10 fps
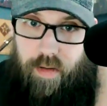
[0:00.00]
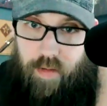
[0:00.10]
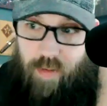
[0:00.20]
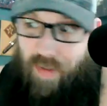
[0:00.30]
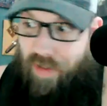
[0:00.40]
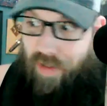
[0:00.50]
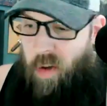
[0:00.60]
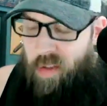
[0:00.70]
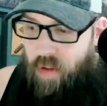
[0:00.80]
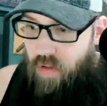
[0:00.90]
There's people that go
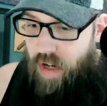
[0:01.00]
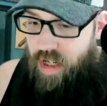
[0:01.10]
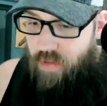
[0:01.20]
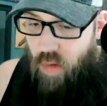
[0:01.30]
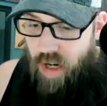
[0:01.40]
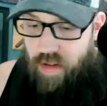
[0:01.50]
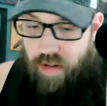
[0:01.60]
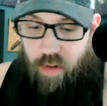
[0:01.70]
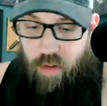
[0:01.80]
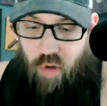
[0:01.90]
out there and race every race
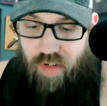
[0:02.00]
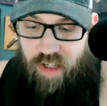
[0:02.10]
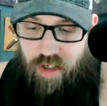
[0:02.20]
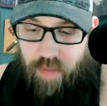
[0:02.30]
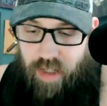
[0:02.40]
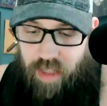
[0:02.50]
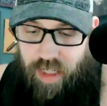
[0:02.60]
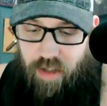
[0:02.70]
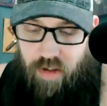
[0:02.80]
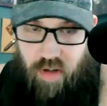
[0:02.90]
like they're proving something and
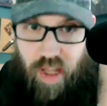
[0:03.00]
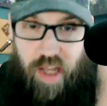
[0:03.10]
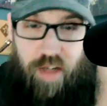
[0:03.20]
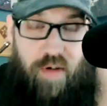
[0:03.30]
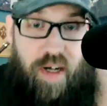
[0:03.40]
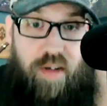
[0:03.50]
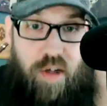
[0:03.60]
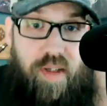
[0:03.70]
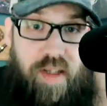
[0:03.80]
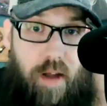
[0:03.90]
like it's their last race. And
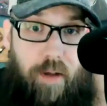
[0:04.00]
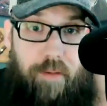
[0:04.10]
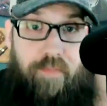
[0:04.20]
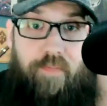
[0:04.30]
you can tell.